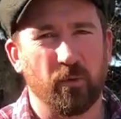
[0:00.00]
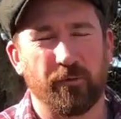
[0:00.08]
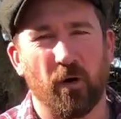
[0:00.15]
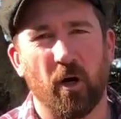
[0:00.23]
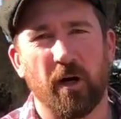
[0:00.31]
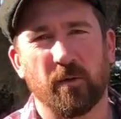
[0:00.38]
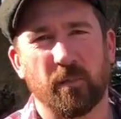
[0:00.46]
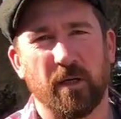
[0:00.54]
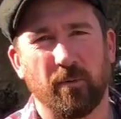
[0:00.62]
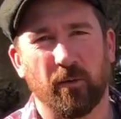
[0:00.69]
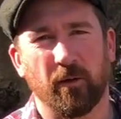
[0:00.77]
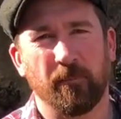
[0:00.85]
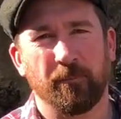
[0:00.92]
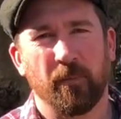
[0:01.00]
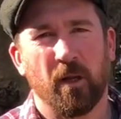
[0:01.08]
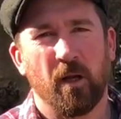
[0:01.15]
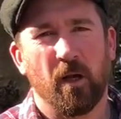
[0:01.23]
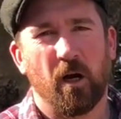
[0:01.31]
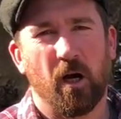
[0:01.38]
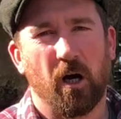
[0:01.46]
to advise people
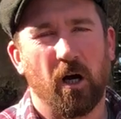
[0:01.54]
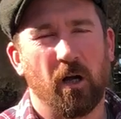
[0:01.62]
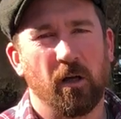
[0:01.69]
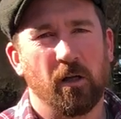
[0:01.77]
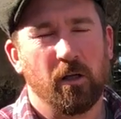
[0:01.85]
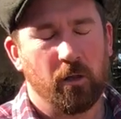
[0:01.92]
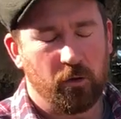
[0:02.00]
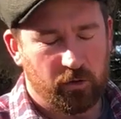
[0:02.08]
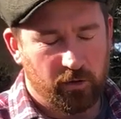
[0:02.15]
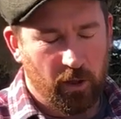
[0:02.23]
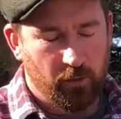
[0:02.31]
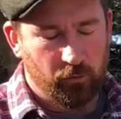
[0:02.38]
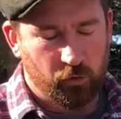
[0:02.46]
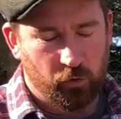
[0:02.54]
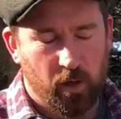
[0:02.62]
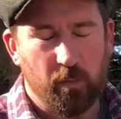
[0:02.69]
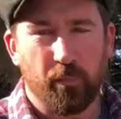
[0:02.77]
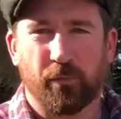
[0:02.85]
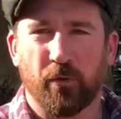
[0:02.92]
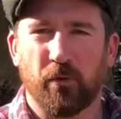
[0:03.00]
are don't try
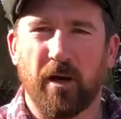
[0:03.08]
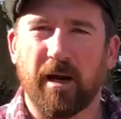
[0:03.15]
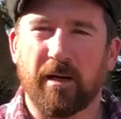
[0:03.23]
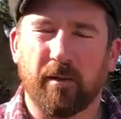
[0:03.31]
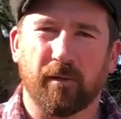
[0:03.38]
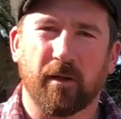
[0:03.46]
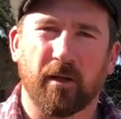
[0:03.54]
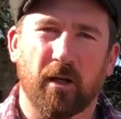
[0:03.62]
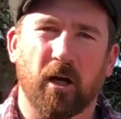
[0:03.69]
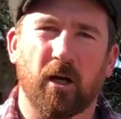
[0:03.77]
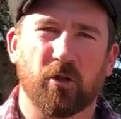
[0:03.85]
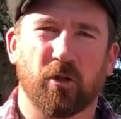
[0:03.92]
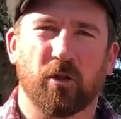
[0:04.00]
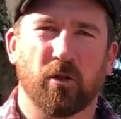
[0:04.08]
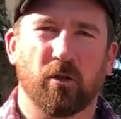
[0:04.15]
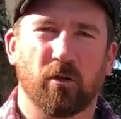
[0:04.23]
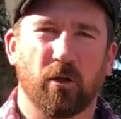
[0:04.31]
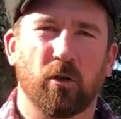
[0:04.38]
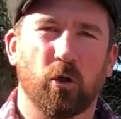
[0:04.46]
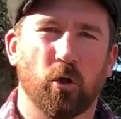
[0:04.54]
and prune anything larger
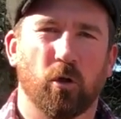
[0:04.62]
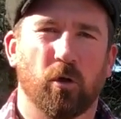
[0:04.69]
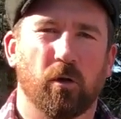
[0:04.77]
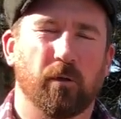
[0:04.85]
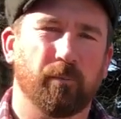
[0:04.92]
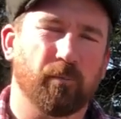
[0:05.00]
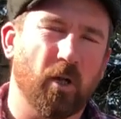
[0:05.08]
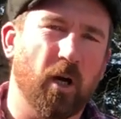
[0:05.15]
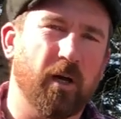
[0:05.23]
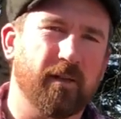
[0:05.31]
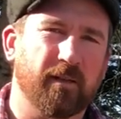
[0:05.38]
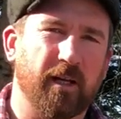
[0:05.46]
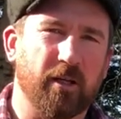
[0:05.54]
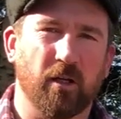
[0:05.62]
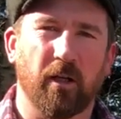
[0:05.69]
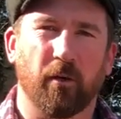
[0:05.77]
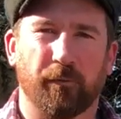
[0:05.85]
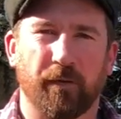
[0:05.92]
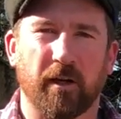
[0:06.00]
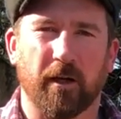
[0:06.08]
than your
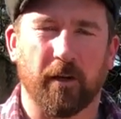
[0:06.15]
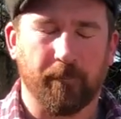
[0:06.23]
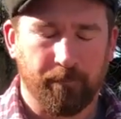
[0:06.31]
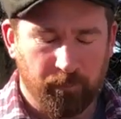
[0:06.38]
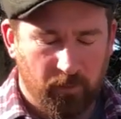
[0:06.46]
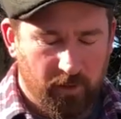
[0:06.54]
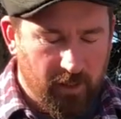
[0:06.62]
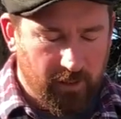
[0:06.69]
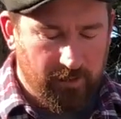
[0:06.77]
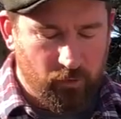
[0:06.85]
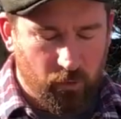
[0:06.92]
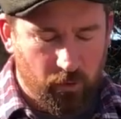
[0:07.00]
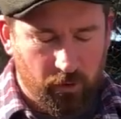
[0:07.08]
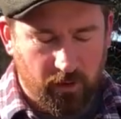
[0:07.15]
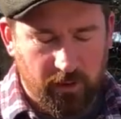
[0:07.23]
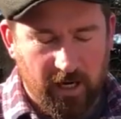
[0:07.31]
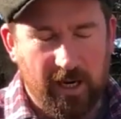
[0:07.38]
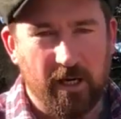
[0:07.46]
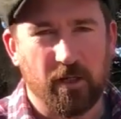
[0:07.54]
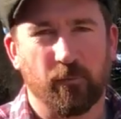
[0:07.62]
little finger. That gives you a good
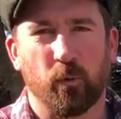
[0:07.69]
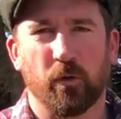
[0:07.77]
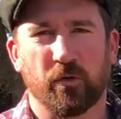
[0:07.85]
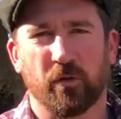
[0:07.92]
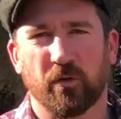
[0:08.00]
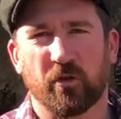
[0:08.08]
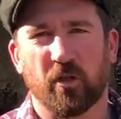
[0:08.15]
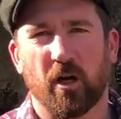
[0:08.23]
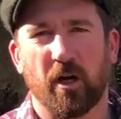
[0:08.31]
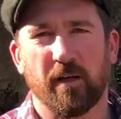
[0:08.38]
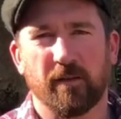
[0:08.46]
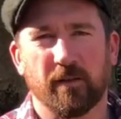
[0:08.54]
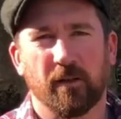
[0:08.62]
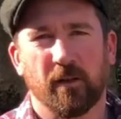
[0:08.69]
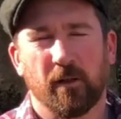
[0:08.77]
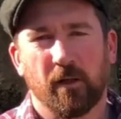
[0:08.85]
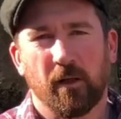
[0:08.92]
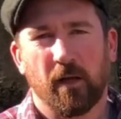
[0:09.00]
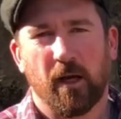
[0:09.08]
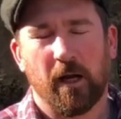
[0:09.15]
gauge of what sort of size
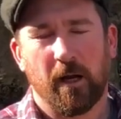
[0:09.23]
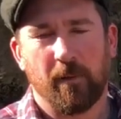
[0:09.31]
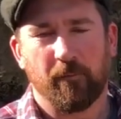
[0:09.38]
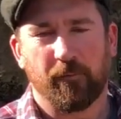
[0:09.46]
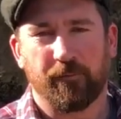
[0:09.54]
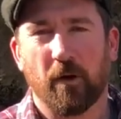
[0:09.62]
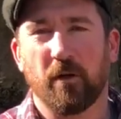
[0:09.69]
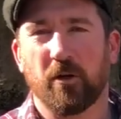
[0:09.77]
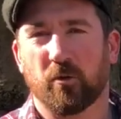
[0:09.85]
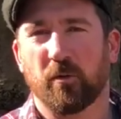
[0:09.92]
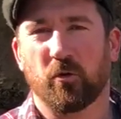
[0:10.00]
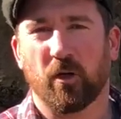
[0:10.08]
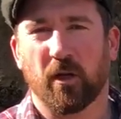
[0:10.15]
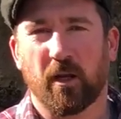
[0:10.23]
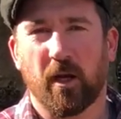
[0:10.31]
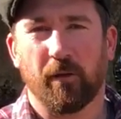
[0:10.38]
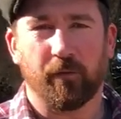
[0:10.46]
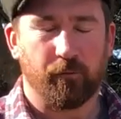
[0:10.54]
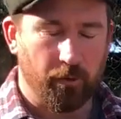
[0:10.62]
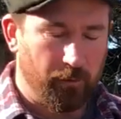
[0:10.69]
foliage to be trying to
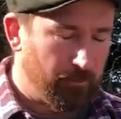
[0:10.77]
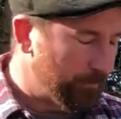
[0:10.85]
cut through.